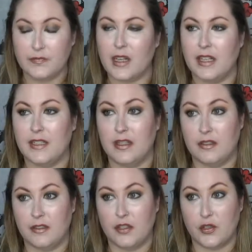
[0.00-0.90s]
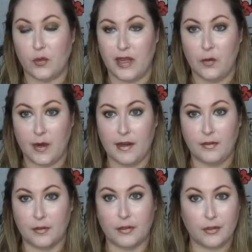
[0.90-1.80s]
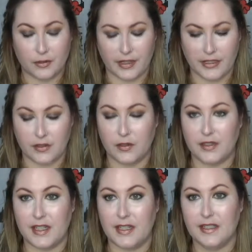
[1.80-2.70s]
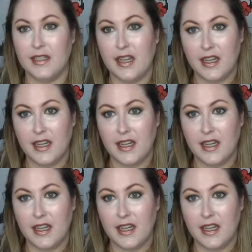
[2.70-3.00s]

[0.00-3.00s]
It's a sweet white floral oriental scent,